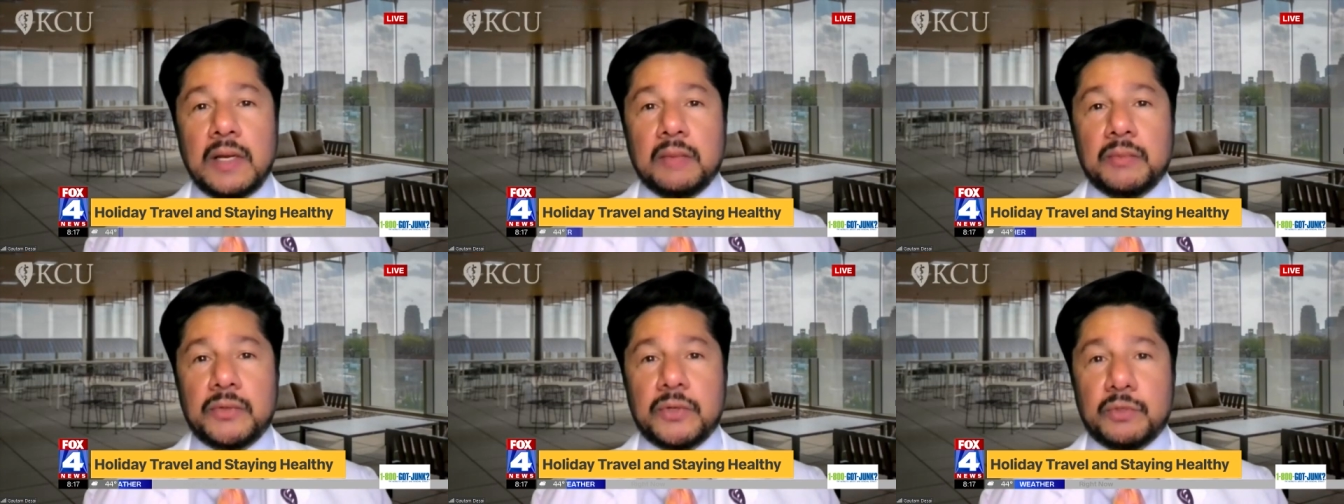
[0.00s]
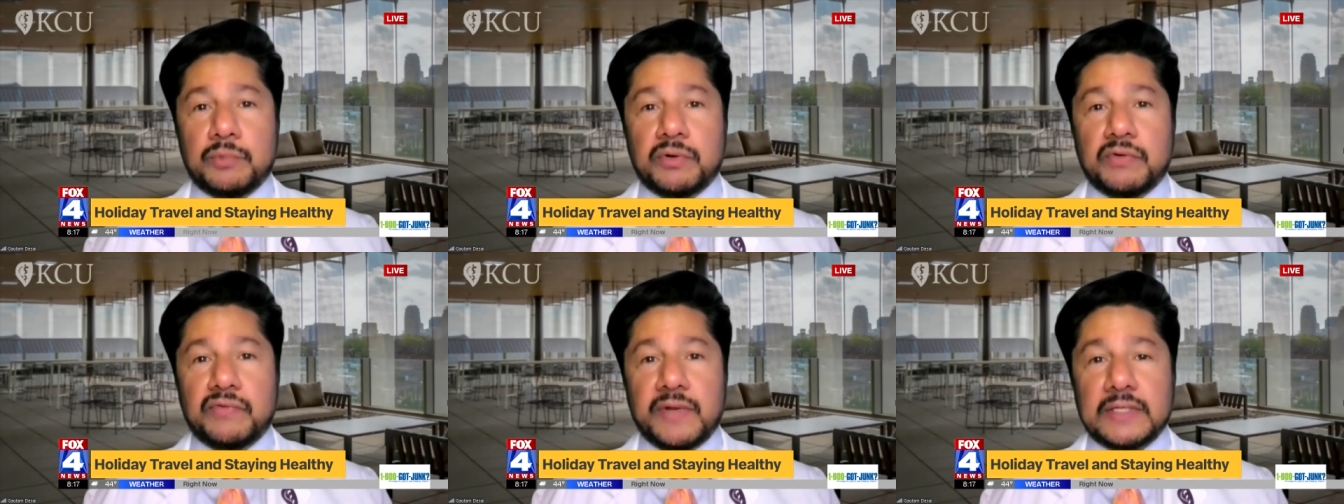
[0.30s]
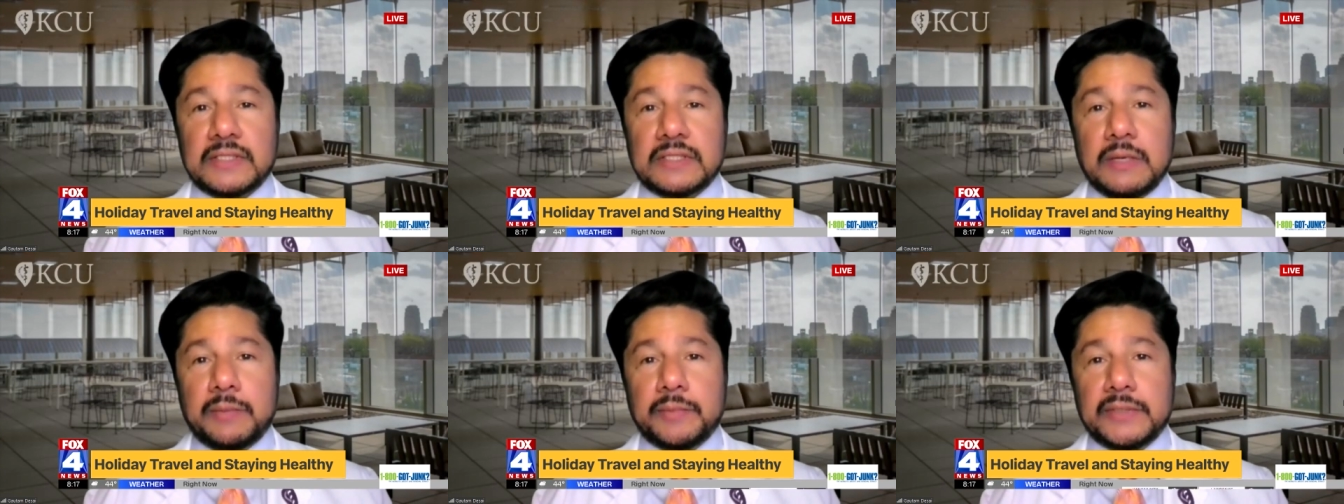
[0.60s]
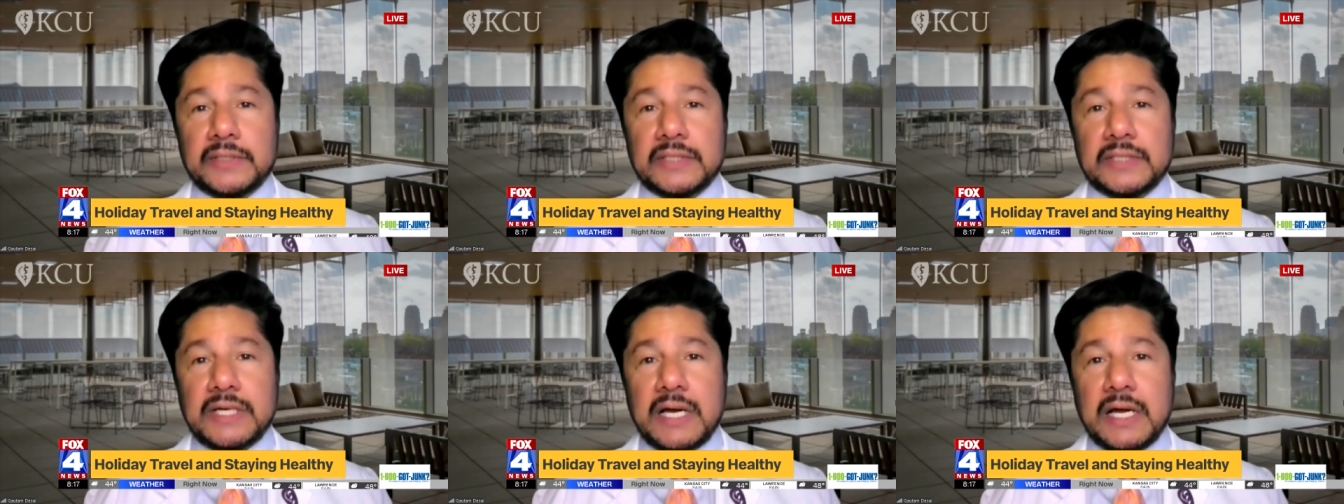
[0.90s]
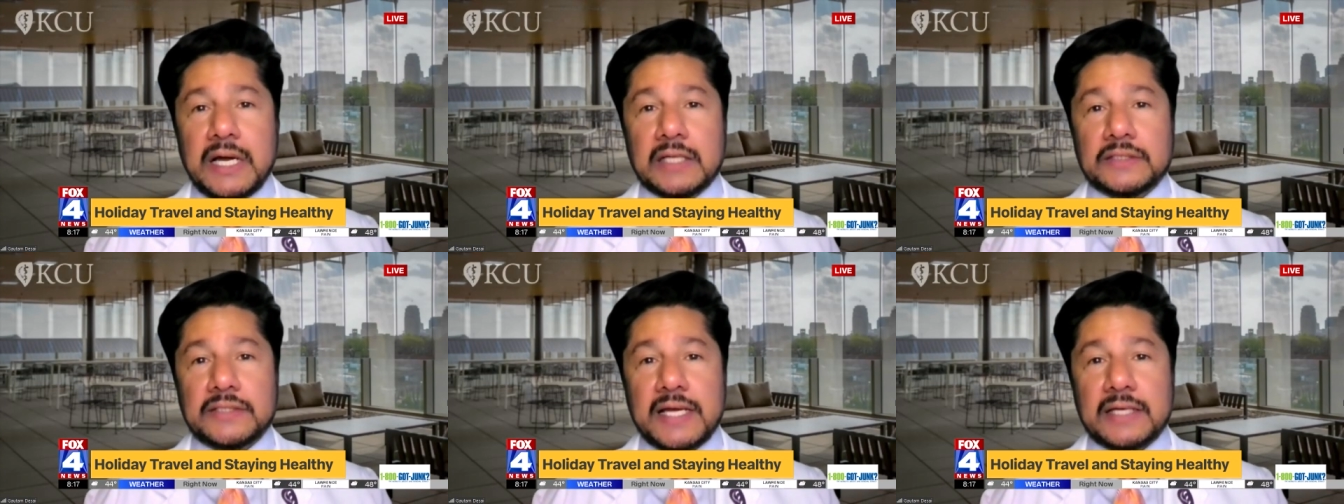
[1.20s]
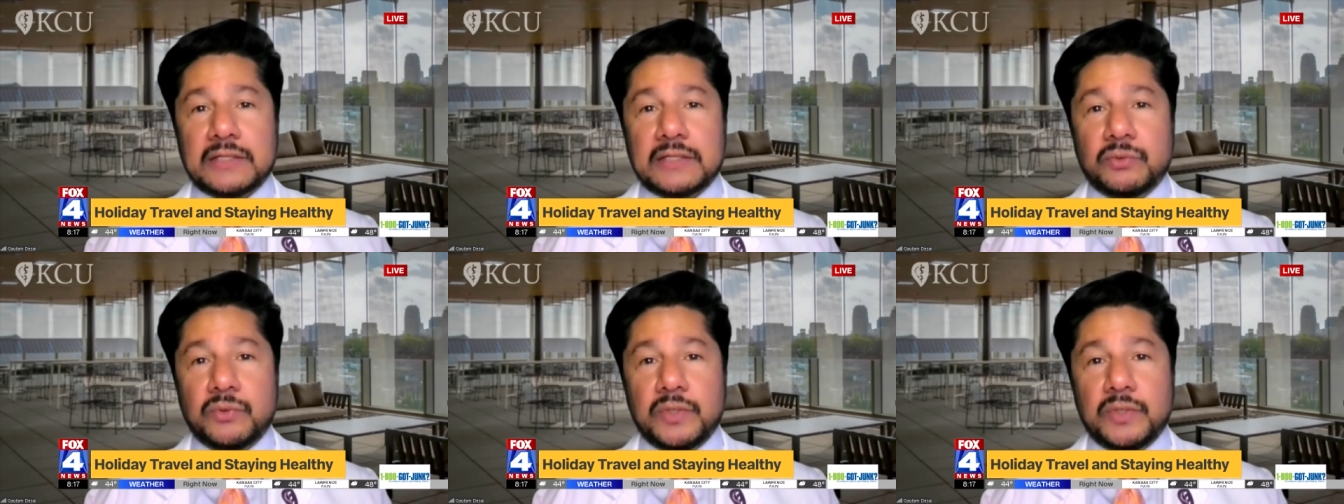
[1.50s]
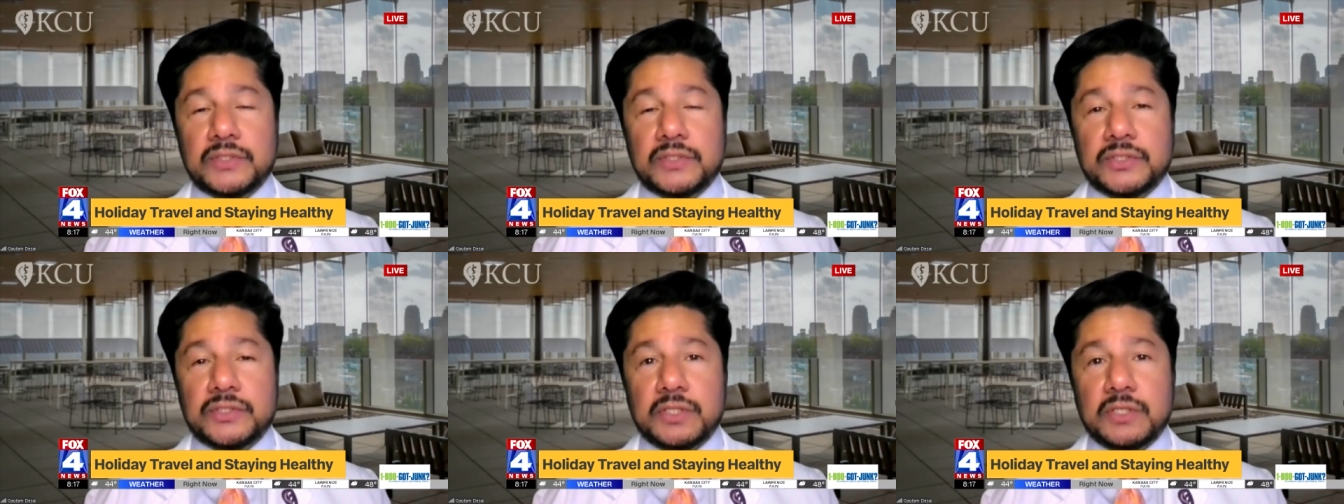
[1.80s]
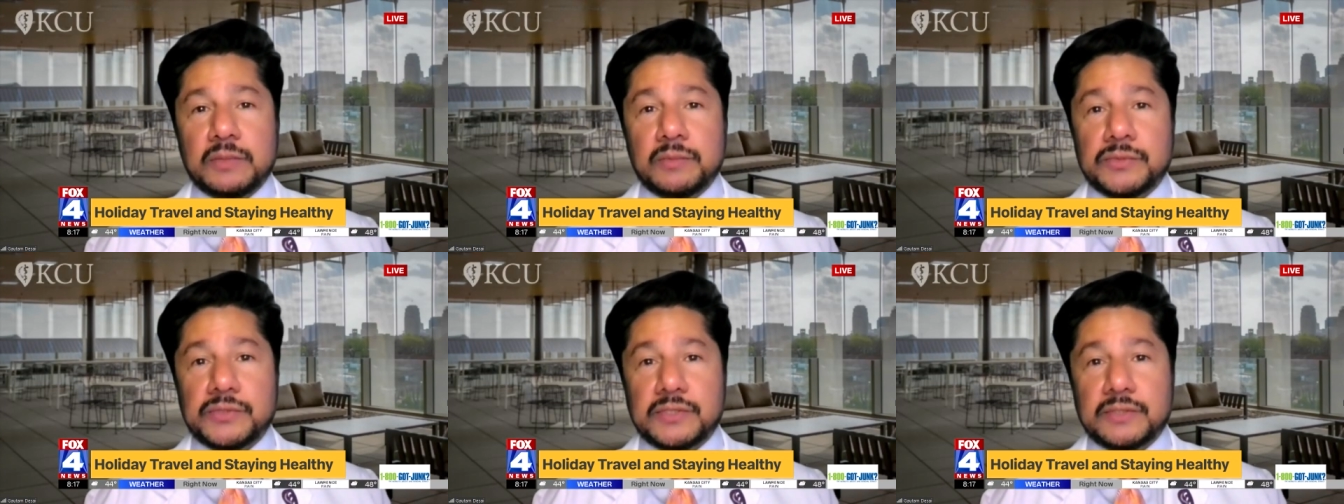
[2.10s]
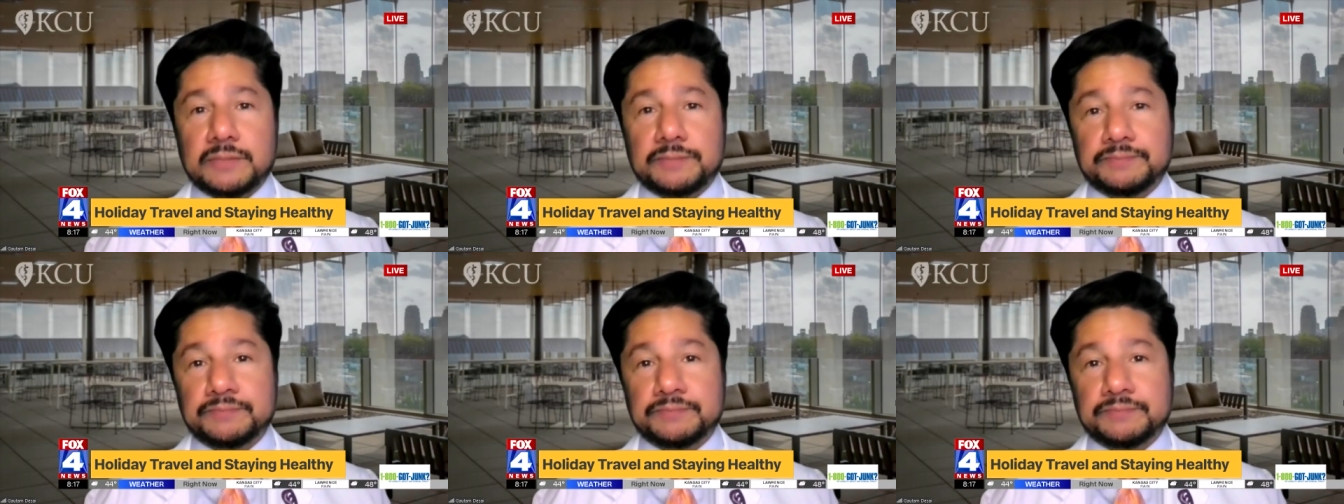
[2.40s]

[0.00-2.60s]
you know, prevent coming in contact with germs.